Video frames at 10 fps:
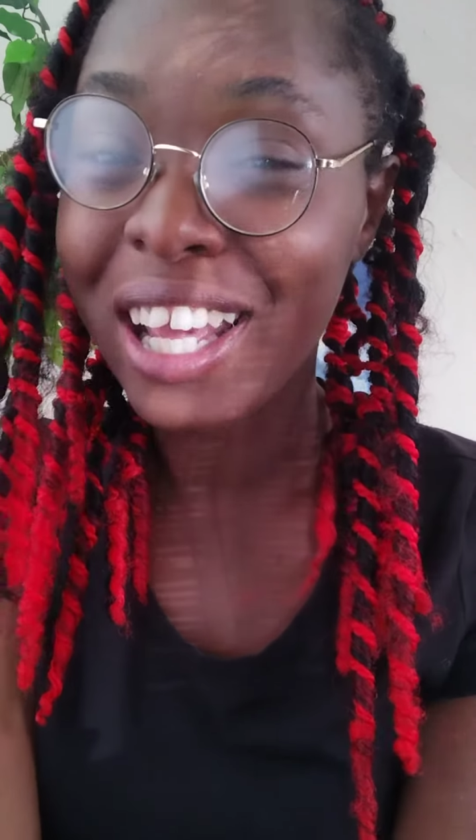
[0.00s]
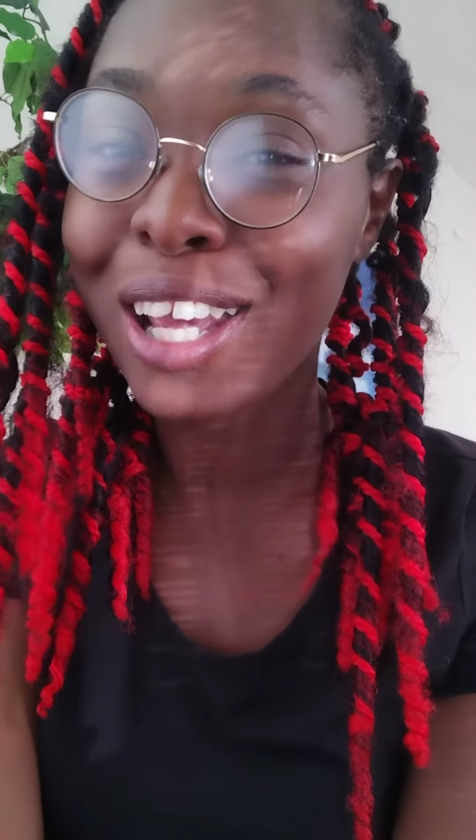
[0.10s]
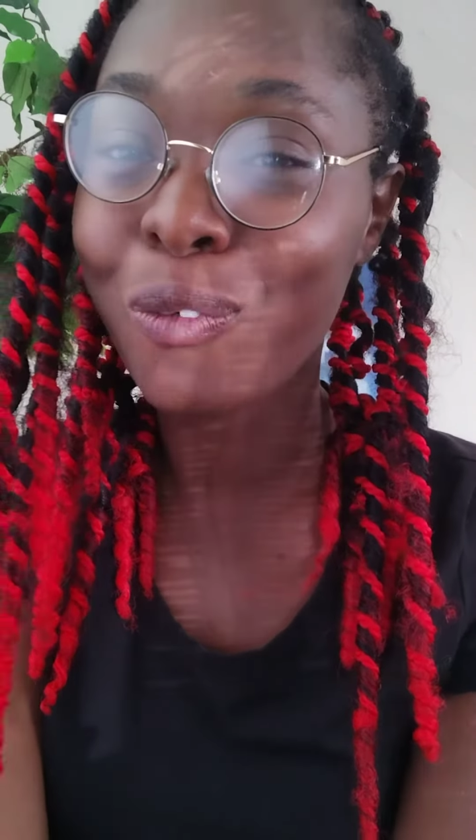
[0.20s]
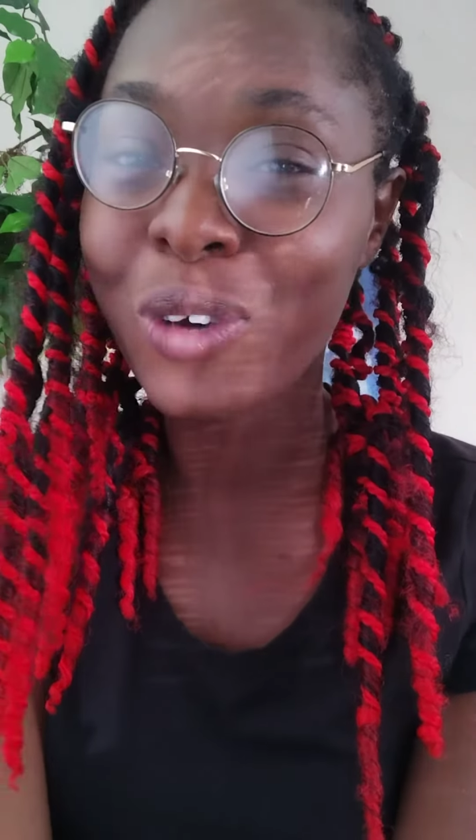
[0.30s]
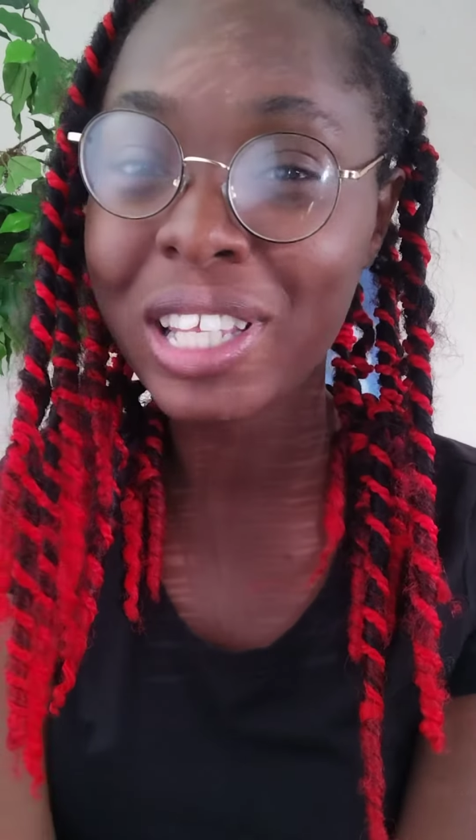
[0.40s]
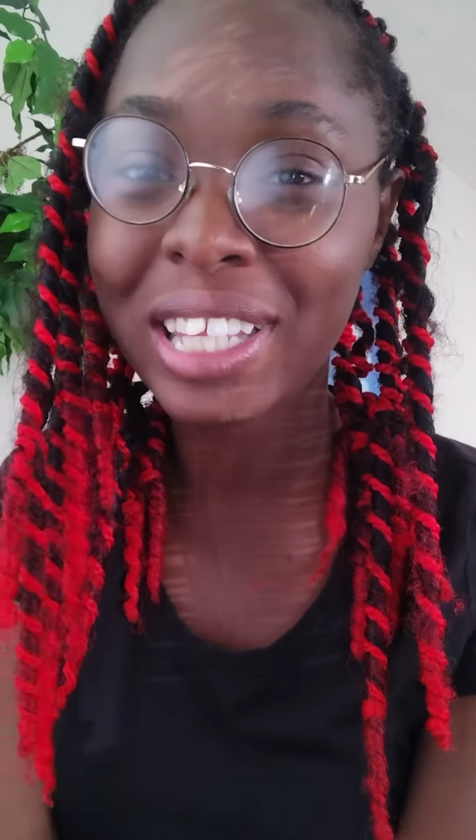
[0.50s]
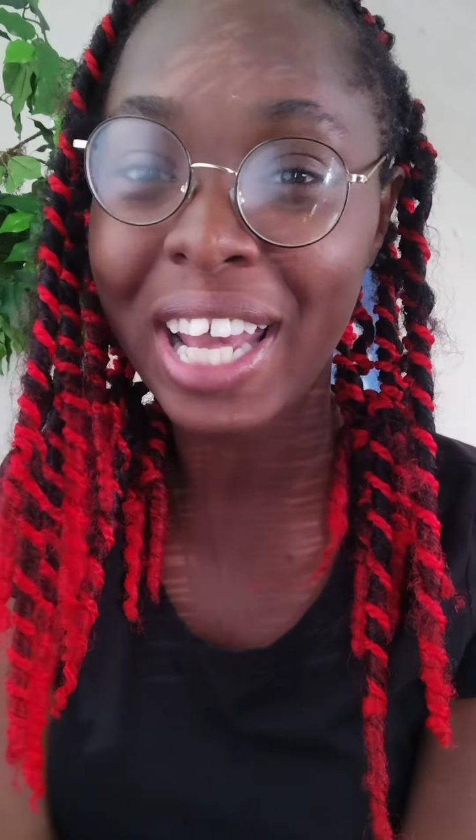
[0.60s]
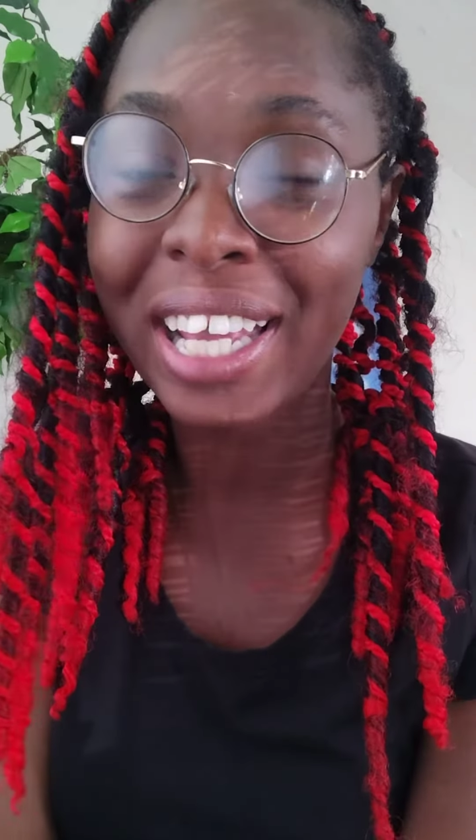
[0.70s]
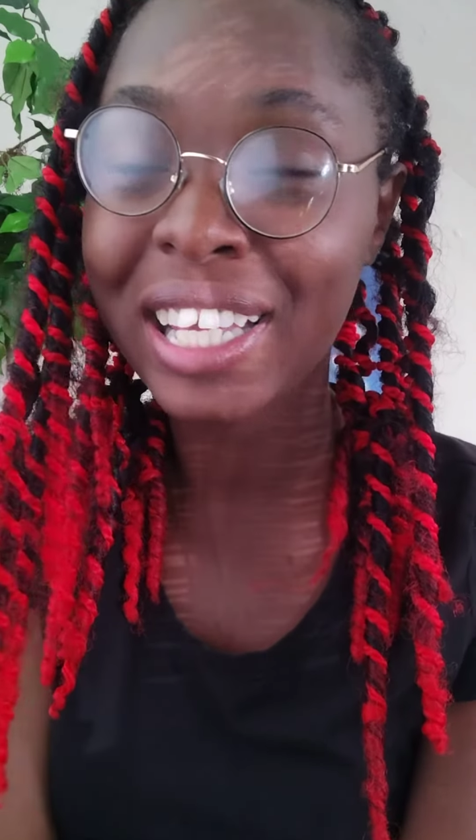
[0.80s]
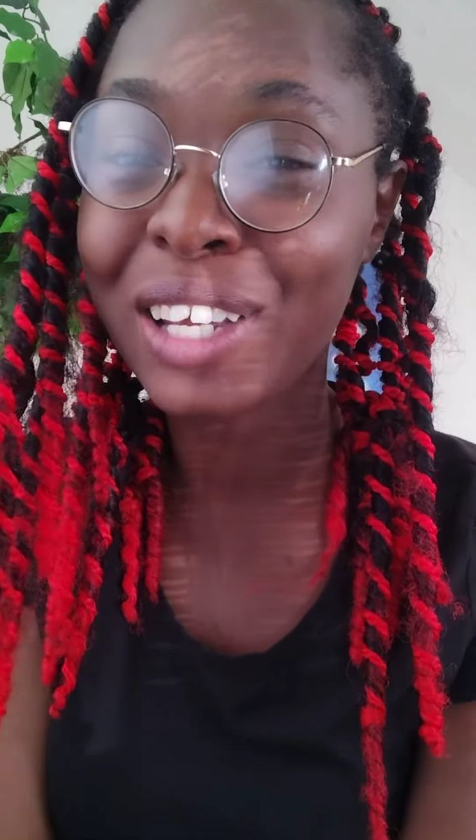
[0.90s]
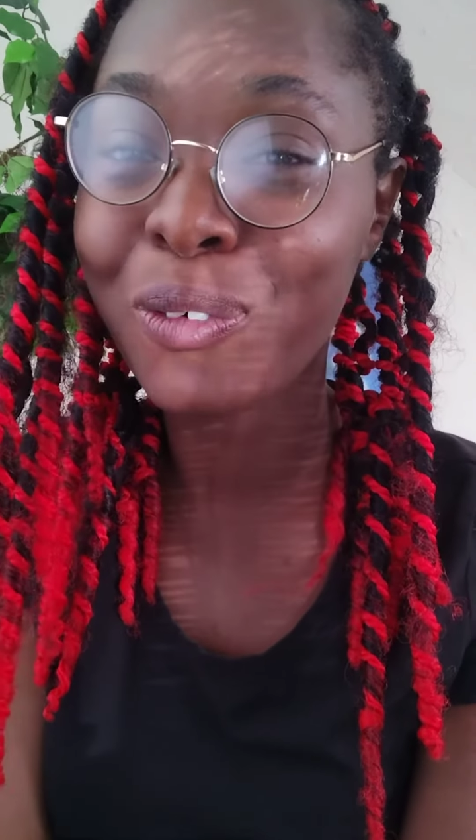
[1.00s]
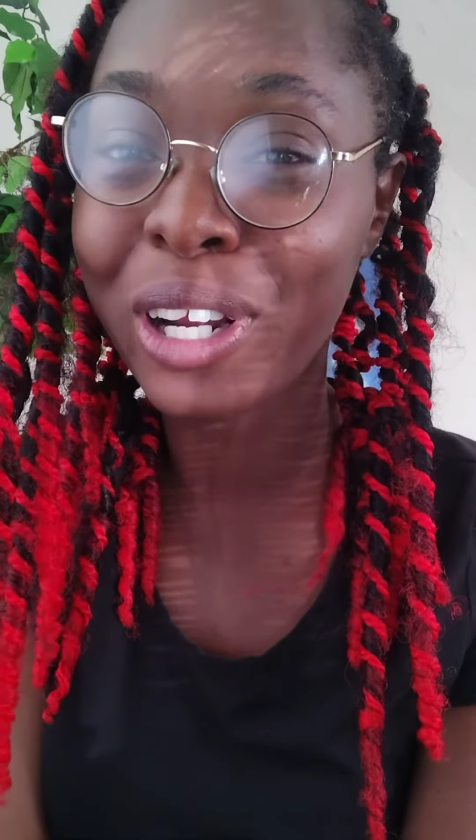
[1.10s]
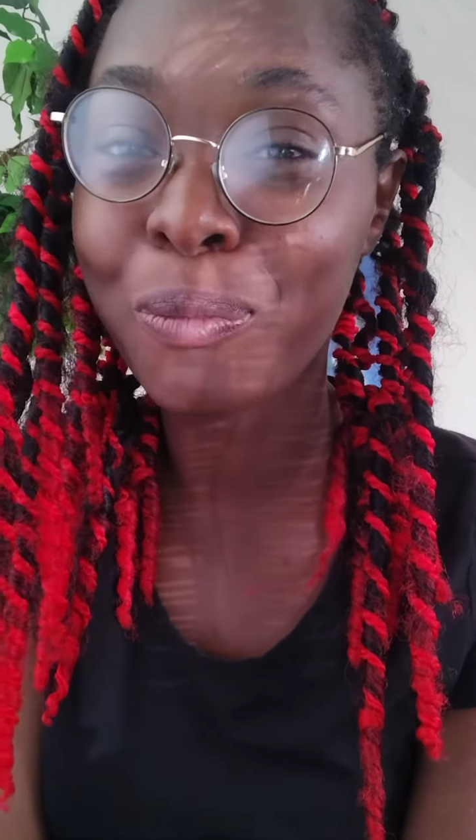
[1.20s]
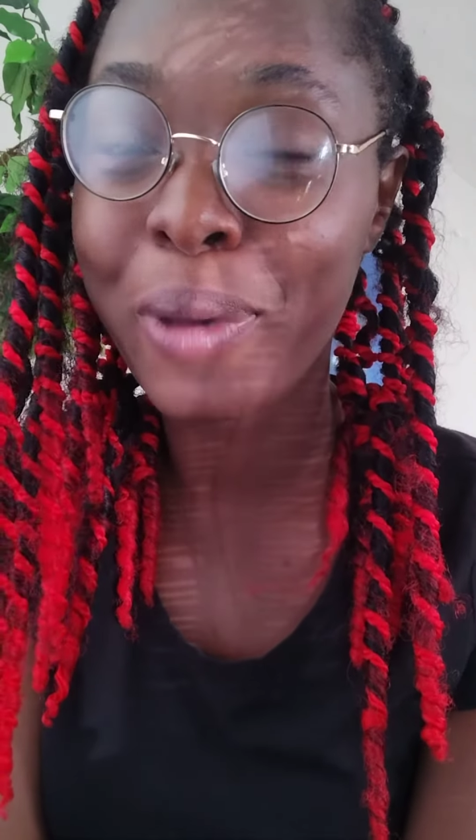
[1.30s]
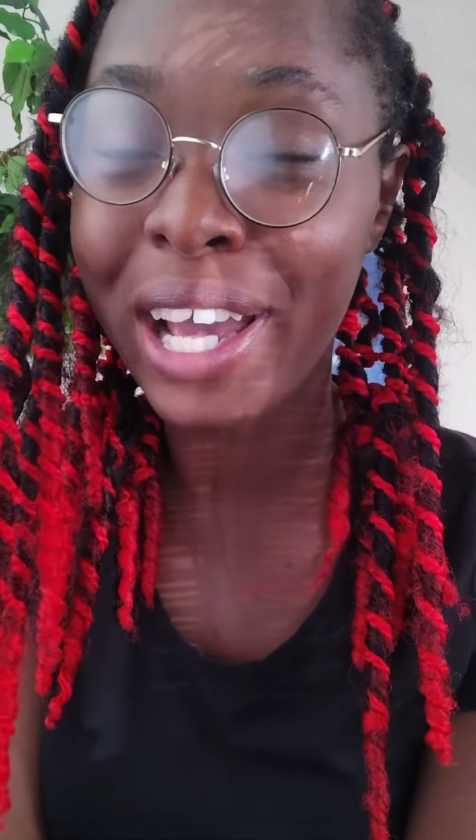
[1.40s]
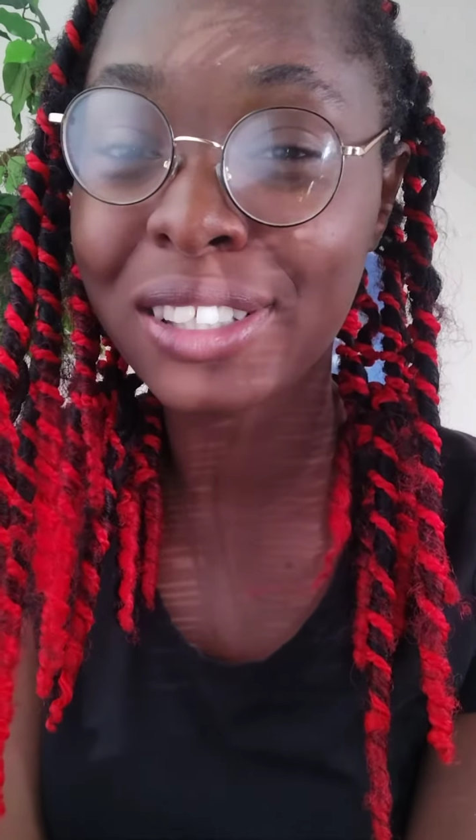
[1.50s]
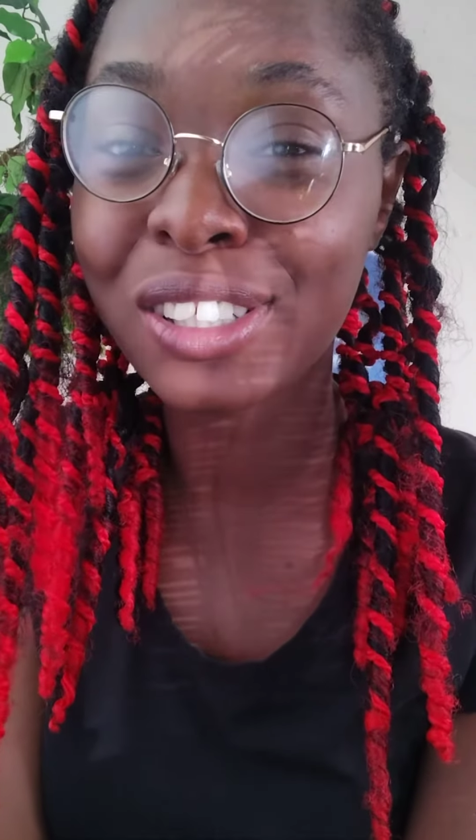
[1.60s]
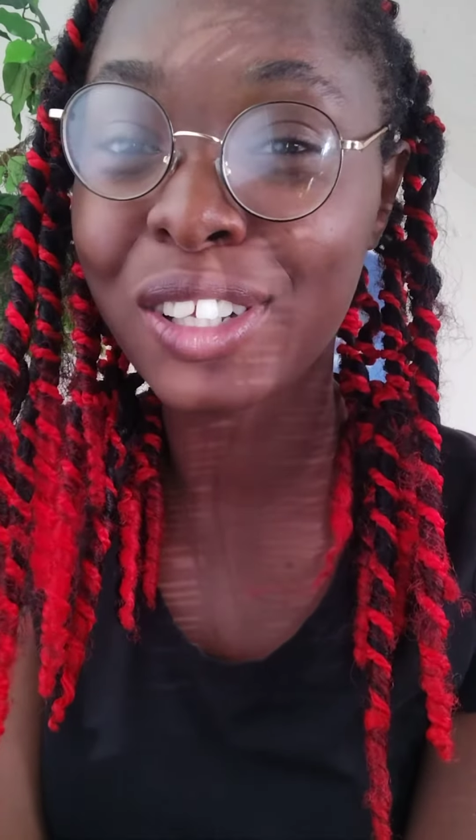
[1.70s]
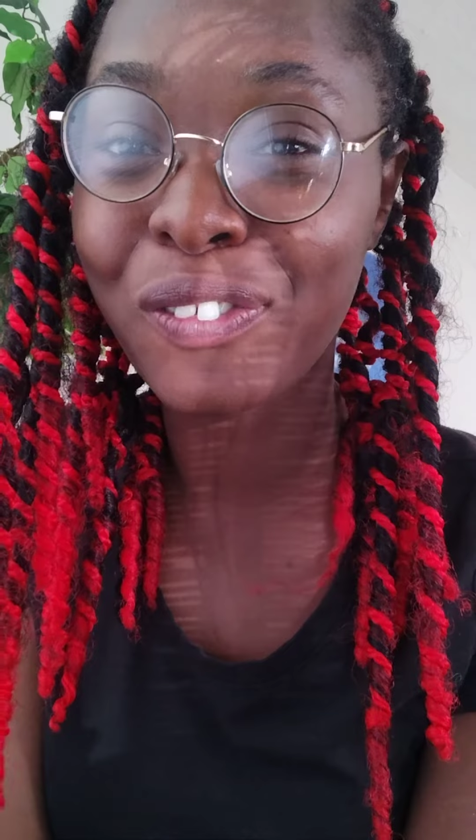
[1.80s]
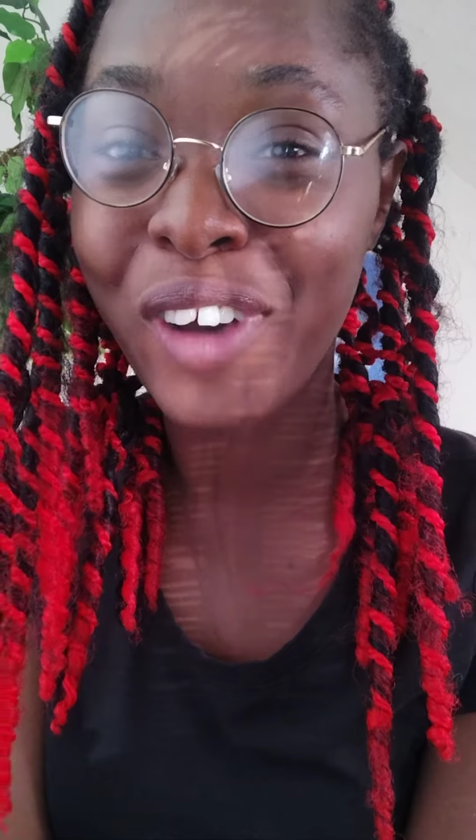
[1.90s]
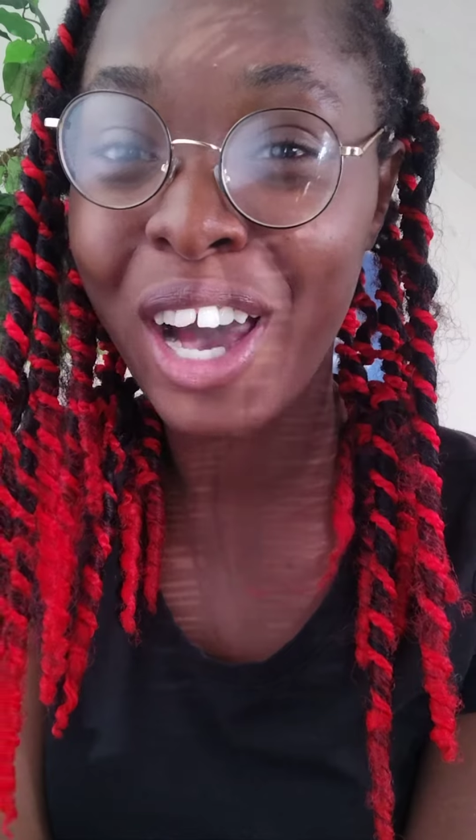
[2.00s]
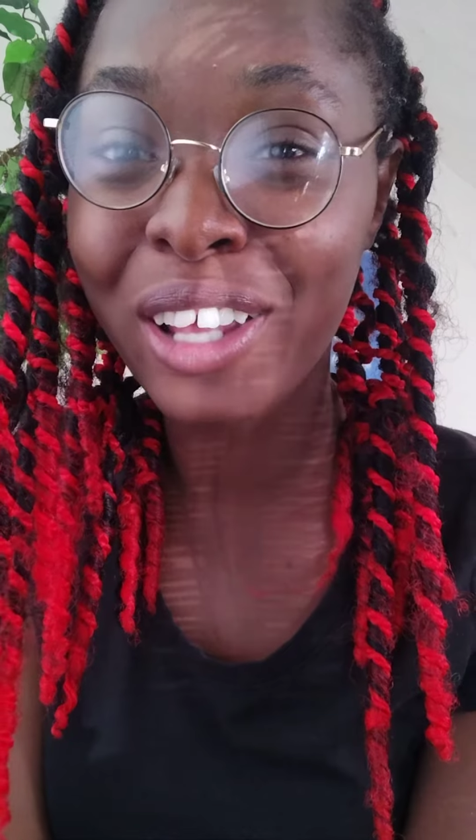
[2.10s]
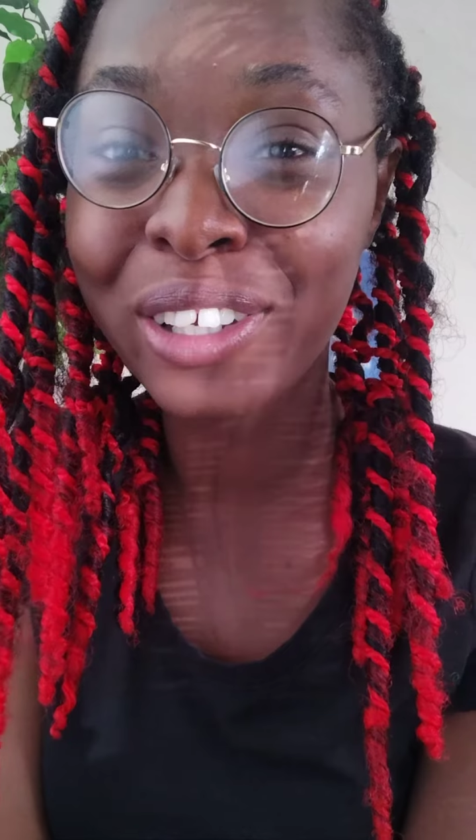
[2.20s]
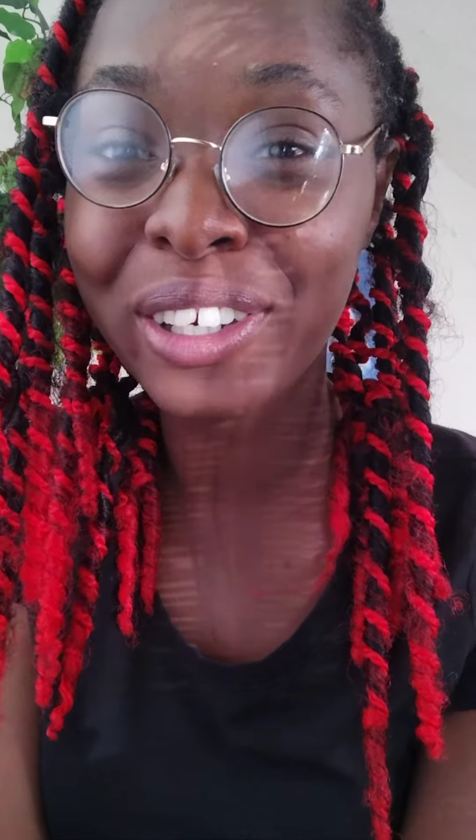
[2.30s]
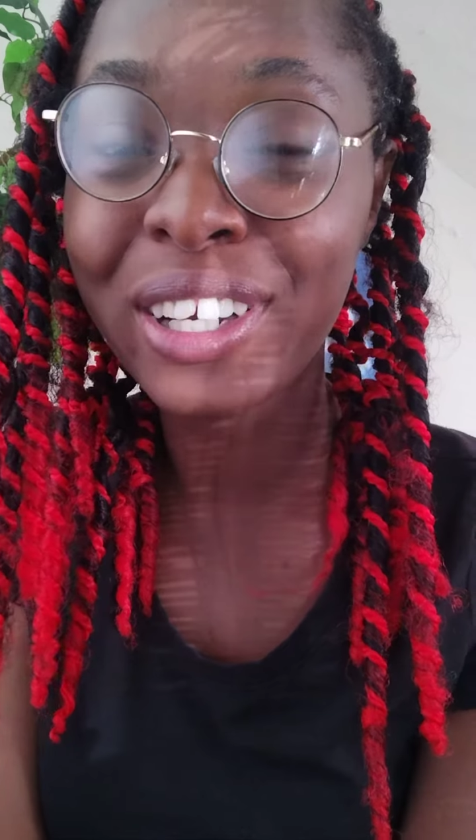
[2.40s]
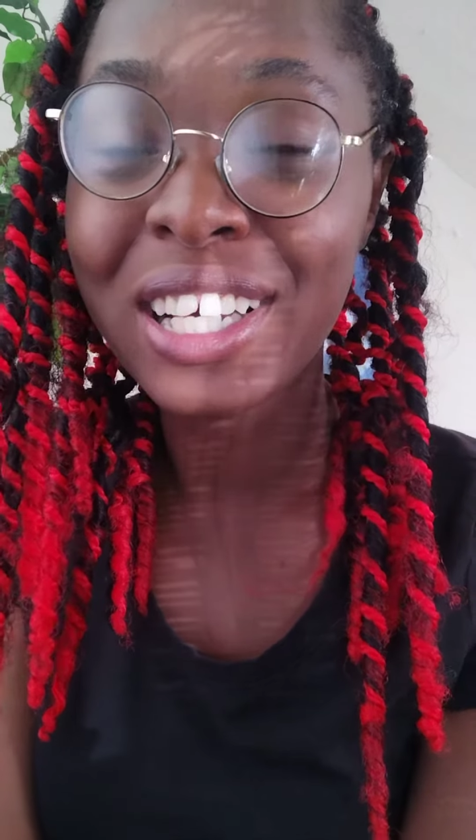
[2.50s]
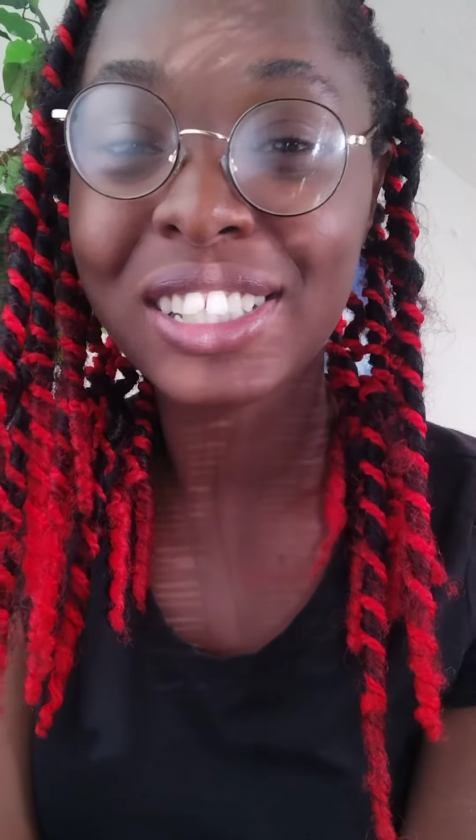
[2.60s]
And with that, he went back to the Father